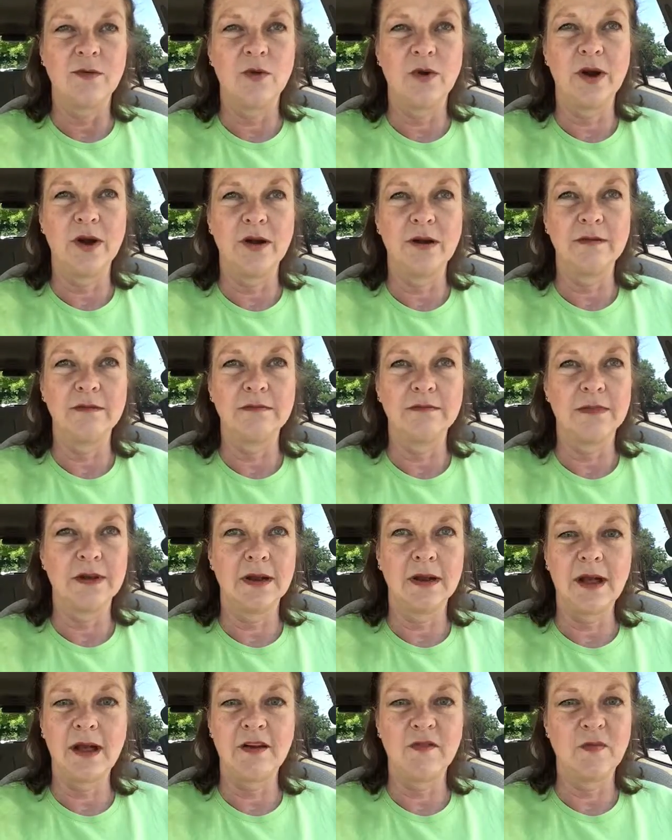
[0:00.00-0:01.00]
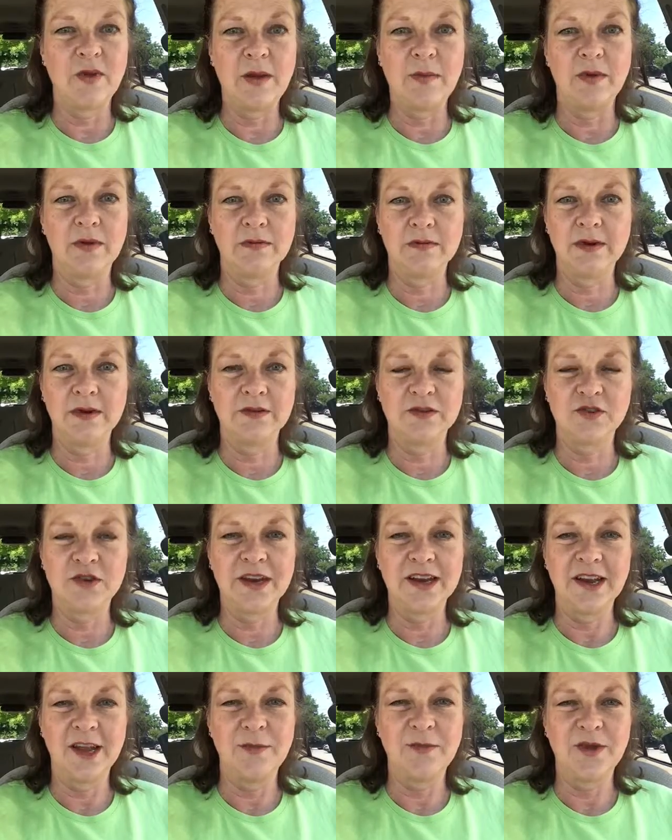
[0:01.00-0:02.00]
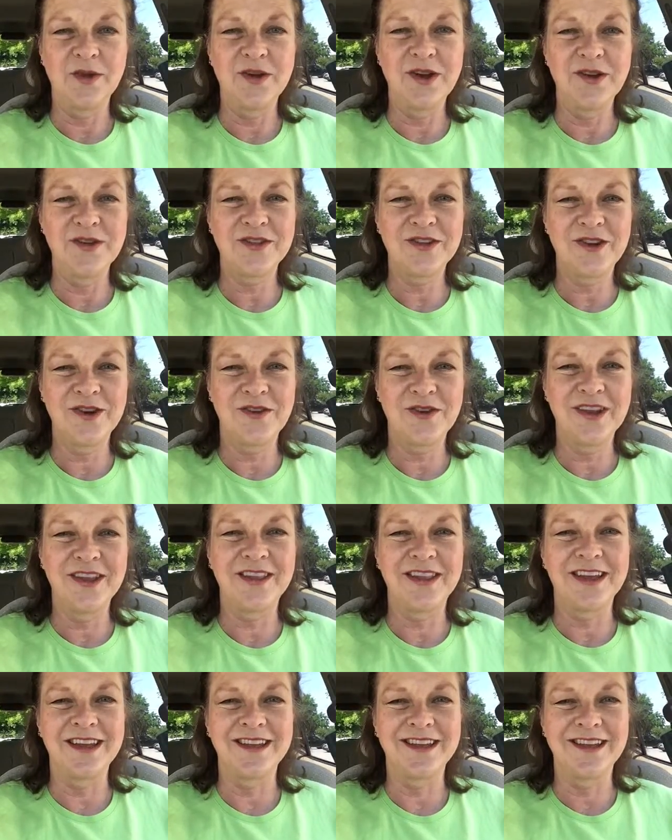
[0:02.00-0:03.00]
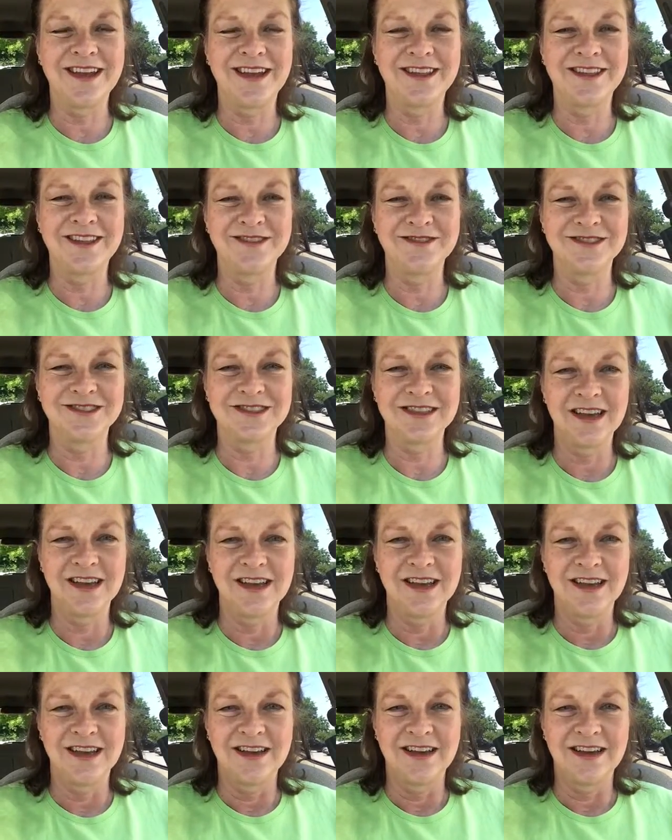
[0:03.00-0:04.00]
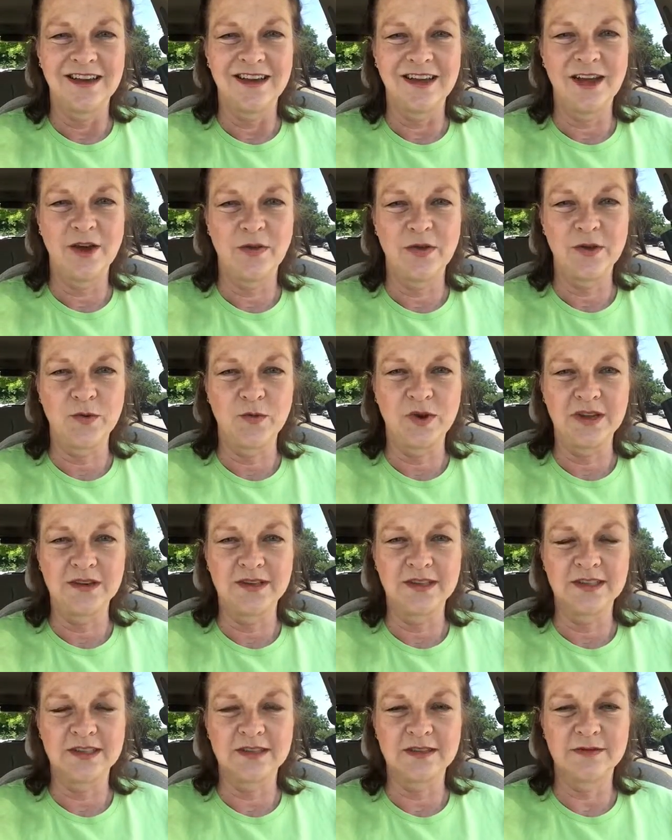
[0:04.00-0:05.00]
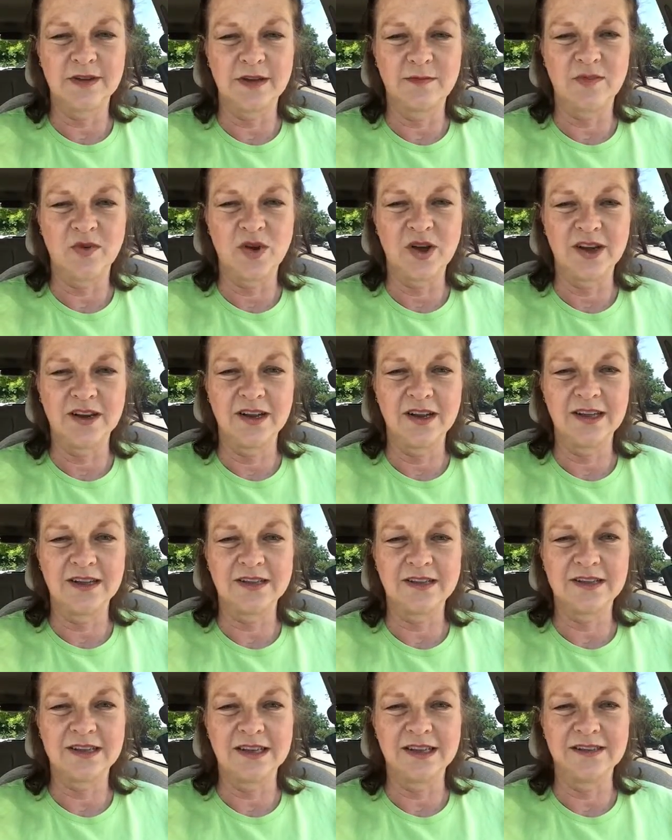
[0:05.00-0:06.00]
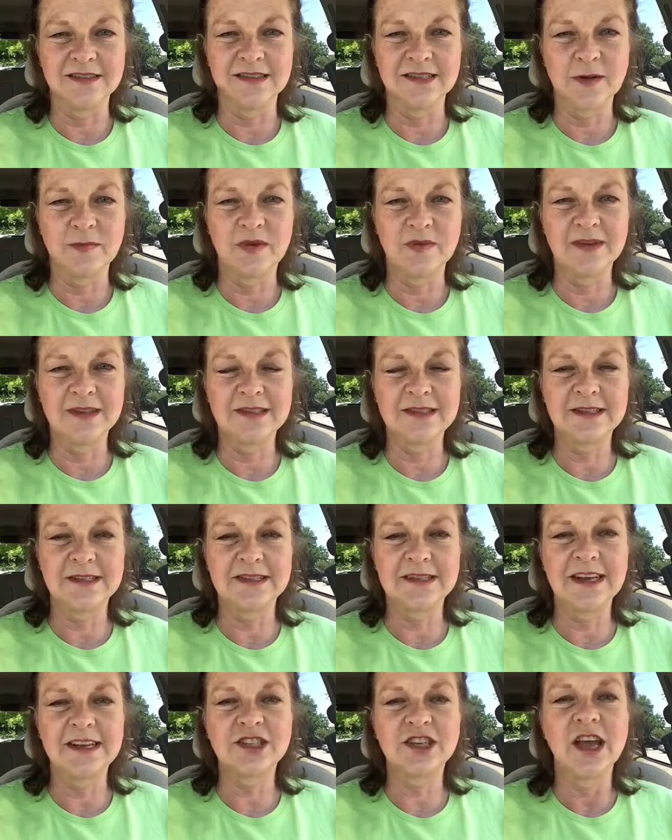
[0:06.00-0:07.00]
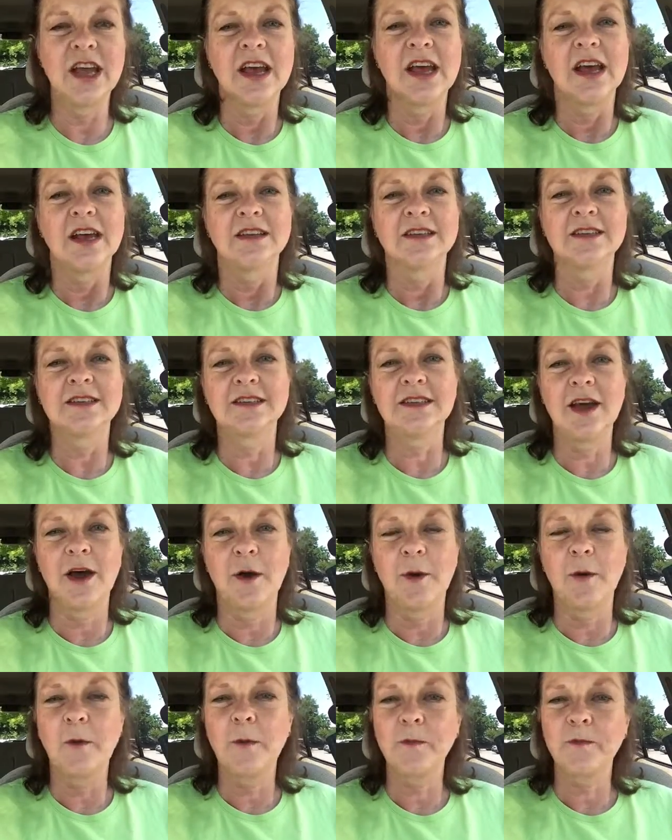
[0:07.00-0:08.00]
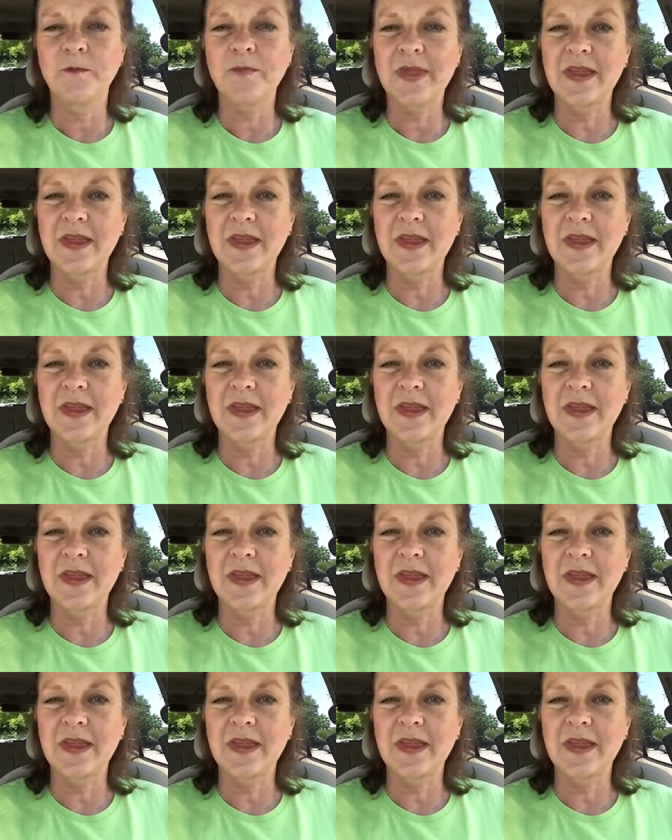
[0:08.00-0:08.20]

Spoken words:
where a lot of people, you know, trying to keep their health going, they like those health and wellness products and supplements and such. So